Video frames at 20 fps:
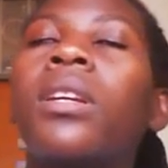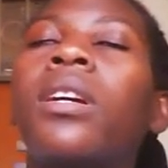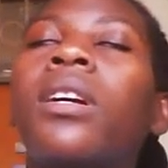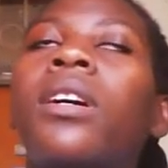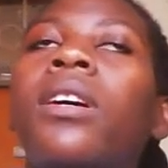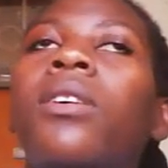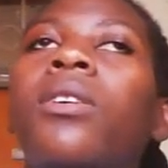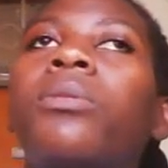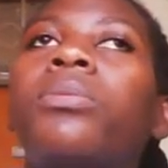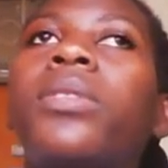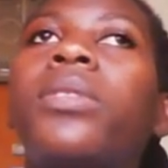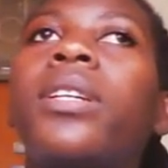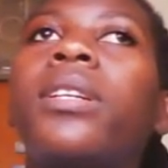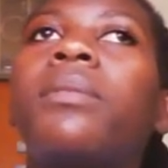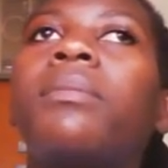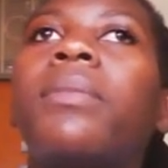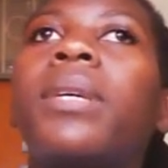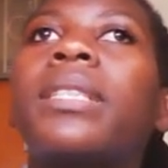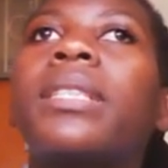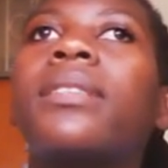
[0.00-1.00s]

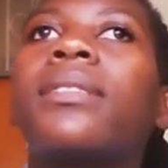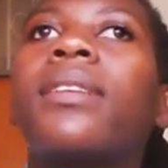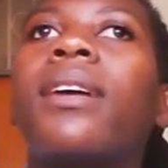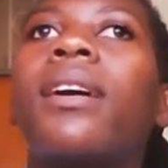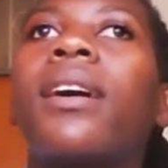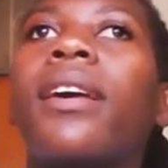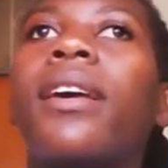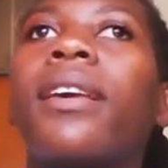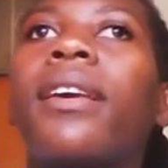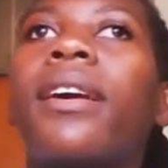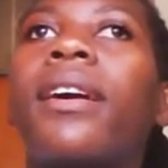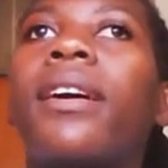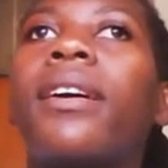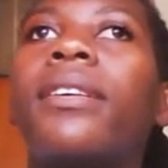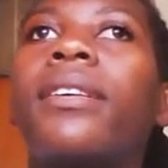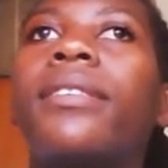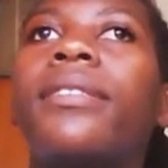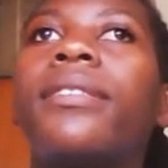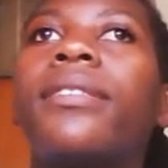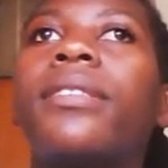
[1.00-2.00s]
obtained marks higher,
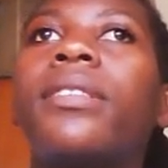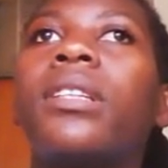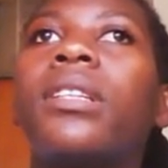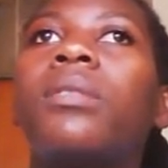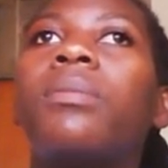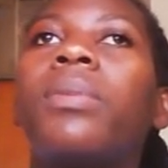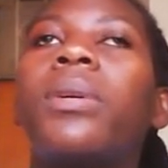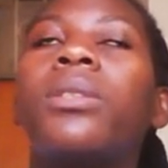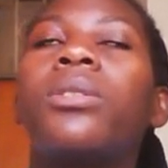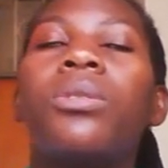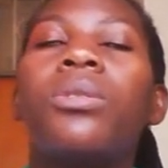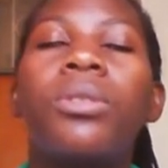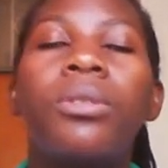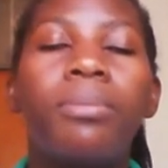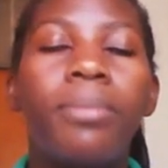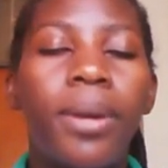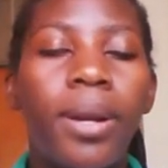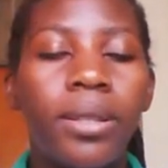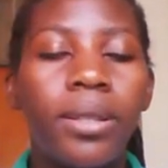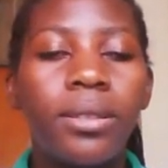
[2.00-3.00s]
that person
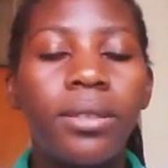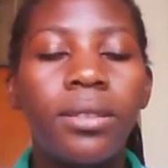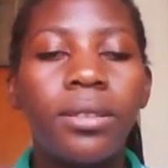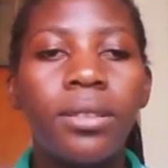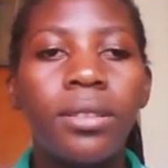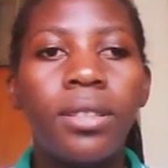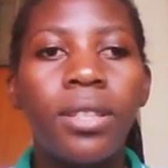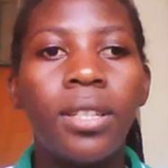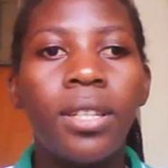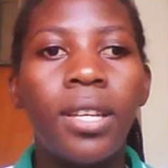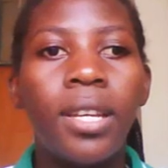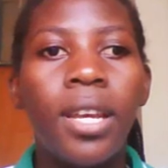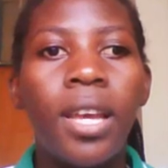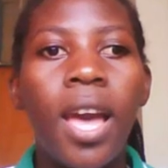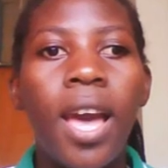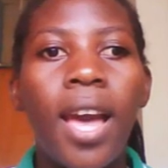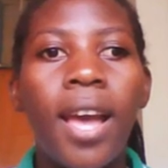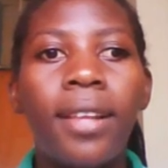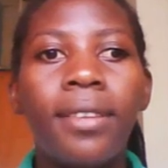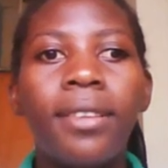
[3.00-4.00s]
passed,
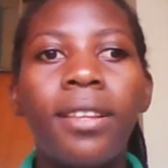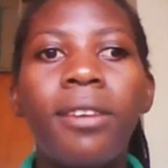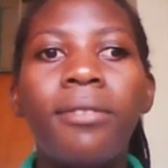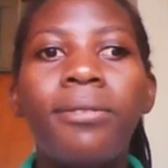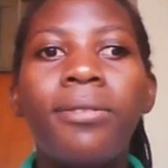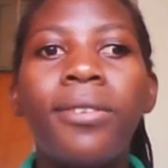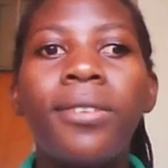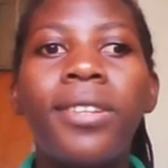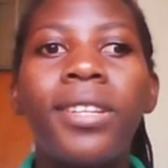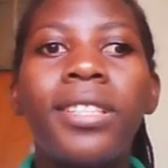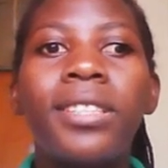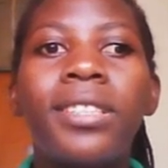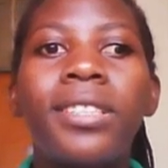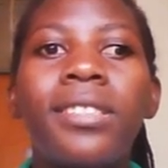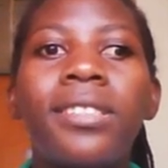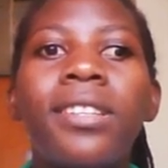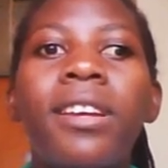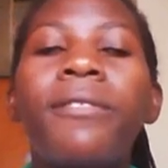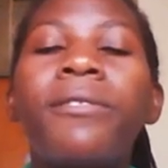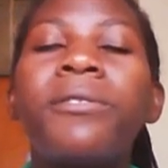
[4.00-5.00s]
and therefore they
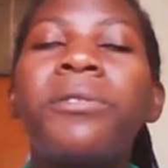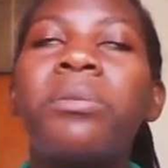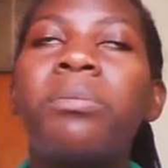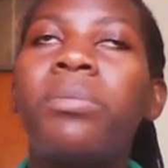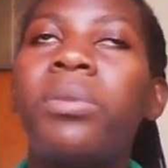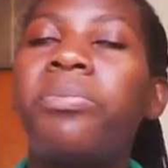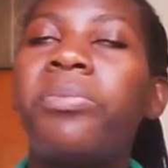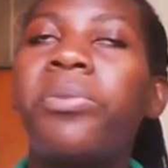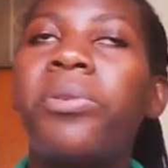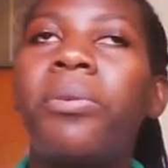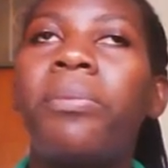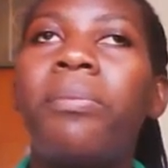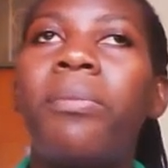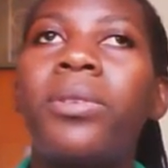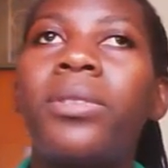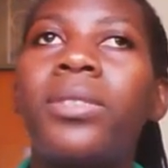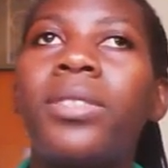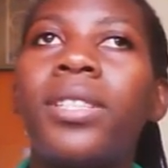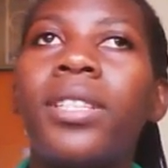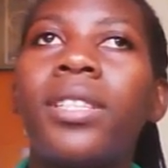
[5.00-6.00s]
deserve to be
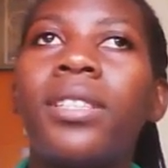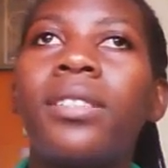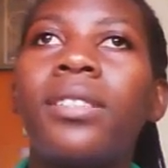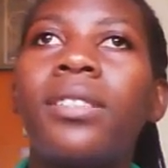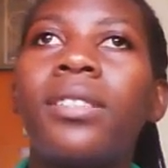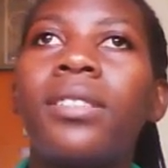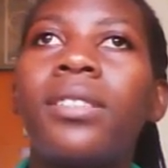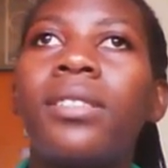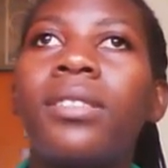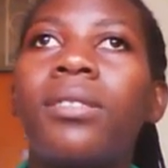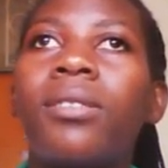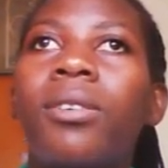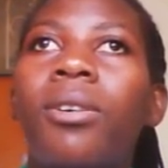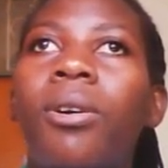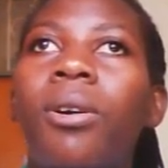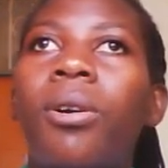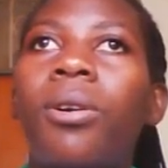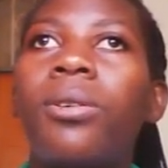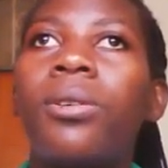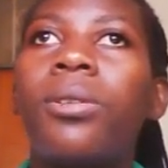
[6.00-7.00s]
promoted,
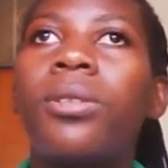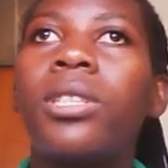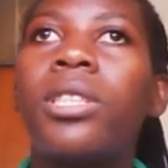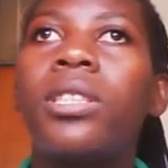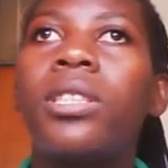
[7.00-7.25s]
or